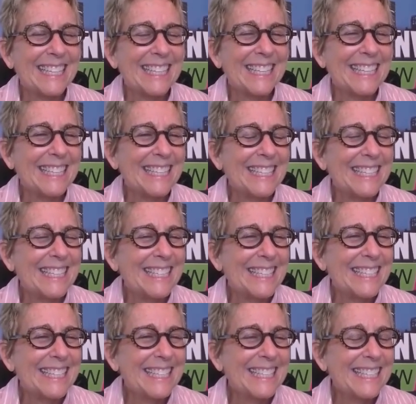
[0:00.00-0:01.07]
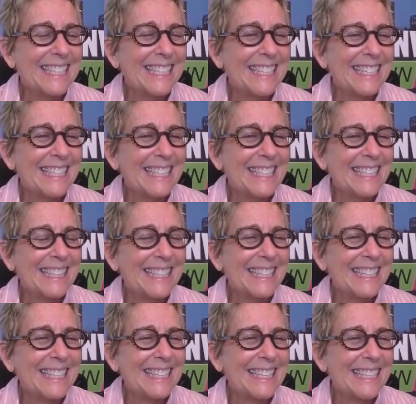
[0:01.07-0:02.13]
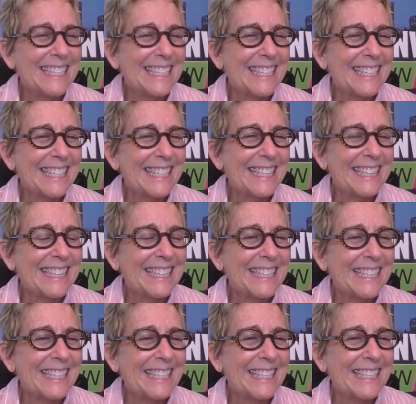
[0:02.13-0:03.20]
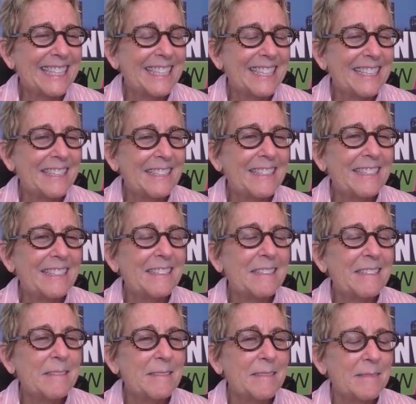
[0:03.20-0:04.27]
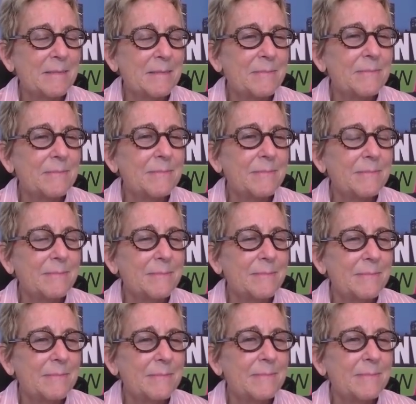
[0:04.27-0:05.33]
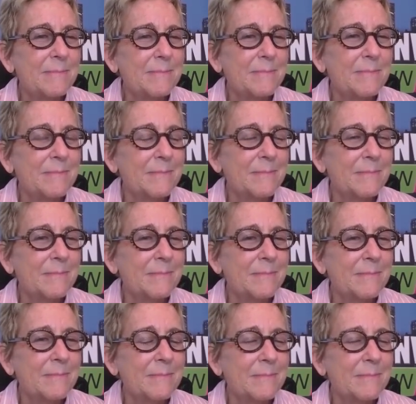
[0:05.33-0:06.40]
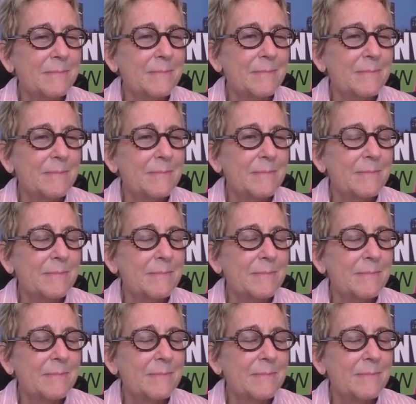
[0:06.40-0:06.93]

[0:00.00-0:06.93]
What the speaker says: (not speaking)